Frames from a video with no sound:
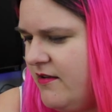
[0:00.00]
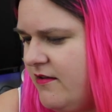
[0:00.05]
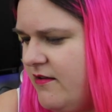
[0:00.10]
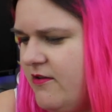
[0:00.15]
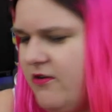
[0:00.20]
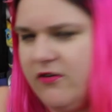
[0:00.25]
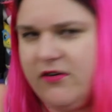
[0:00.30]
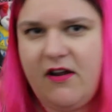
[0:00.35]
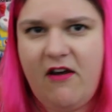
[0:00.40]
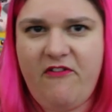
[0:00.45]

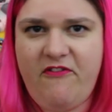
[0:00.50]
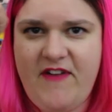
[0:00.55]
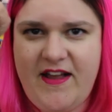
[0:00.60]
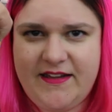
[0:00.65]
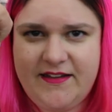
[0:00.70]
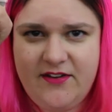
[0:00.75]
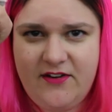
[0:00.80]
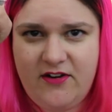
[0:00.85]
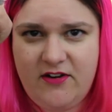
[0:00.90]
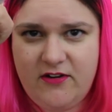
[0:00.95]

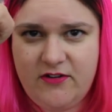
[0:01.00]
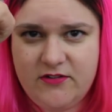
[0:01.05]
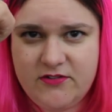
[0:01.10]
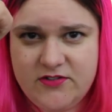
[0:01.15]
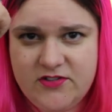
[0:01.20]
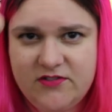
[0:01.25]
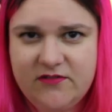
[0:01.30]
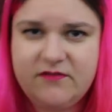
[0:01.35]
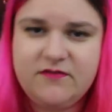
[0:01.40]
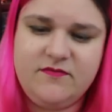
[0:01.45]
Confetto.
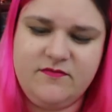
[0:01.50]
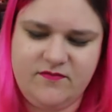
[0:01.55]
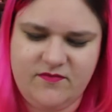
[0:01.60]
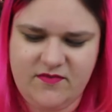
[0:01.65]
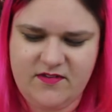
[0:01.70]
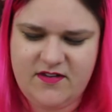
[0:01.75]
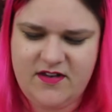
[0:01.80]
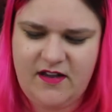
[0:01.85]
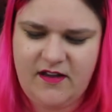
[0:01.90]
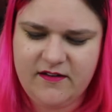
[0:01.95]

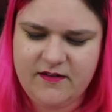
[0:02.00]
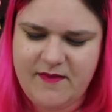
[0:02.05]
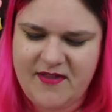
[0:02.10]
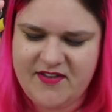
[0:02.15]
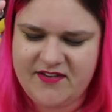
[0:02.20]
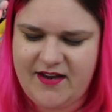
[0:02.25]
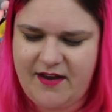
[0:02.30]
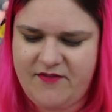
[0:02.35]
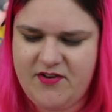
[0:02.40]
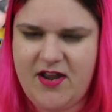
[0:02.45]
Tell us about
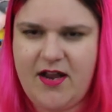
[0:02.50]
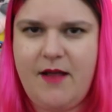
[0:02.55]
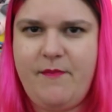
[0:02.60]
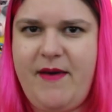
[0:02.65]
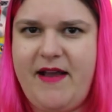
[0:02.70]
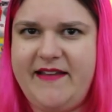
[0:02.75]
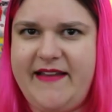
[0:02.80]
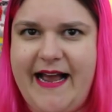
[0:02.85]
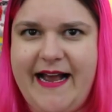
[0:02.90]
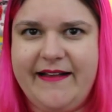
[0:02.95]
the time you got hit
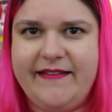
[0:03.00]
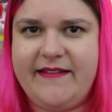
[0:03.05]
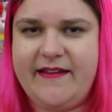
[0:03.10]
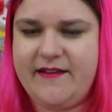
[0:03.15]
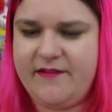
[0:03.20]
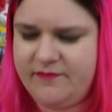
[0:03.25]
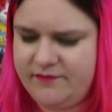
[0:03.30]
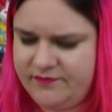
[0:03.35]
by a taxi.